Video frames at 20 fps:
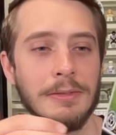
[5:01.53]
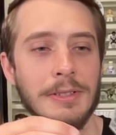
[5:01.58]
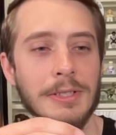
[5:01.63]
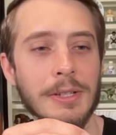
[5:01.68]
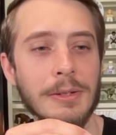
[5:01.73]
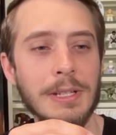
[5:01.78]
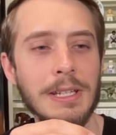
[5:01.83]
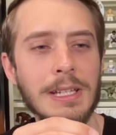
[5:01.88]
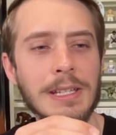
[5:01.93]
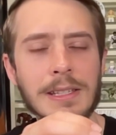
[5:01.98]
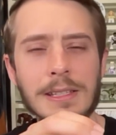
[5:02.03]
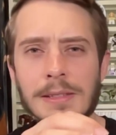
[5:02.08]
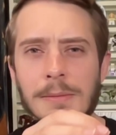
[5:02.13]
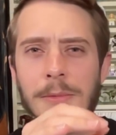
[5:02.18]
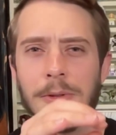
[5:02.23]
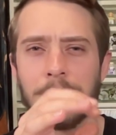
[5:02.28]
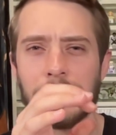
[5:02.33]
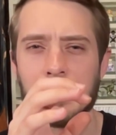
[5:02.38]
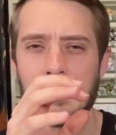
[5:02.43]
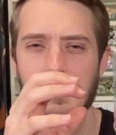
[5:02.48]
So he's the
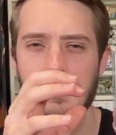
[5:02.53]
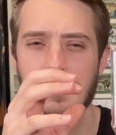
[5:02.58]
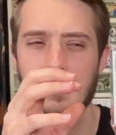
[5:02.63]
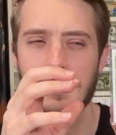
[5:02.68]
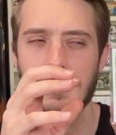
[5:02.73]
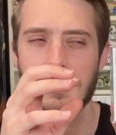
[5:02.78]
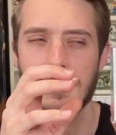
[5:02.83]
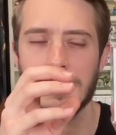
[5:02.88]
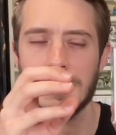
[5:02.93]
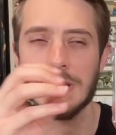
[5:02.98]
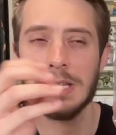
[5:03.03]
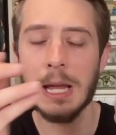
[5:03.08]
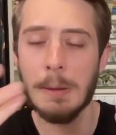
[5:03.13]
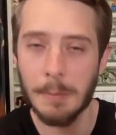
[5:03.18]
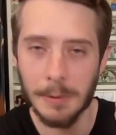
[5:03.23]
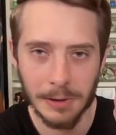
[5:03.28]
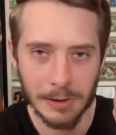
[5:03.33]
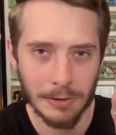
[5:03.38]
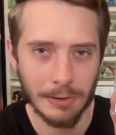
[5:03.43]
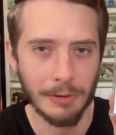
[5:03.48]
most
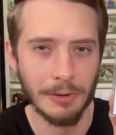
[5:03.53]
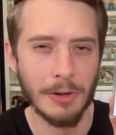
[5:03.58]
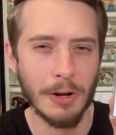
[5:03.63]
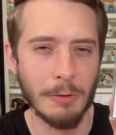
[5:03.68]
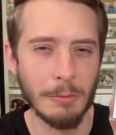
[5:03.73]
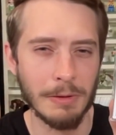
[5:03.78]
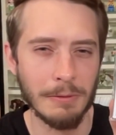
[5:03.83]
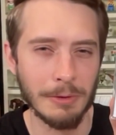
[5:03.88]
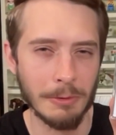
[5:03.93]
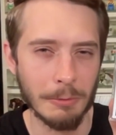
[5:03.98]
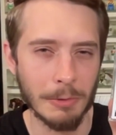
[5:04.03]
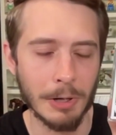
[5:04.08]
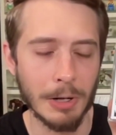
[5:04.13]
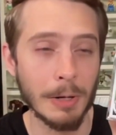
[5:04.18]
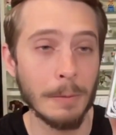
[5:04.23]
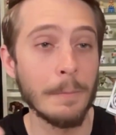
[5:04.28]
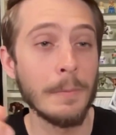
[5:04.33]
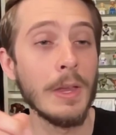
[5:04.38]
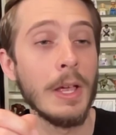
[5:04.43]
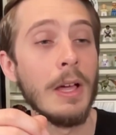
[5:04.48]
typical gnome, if it were.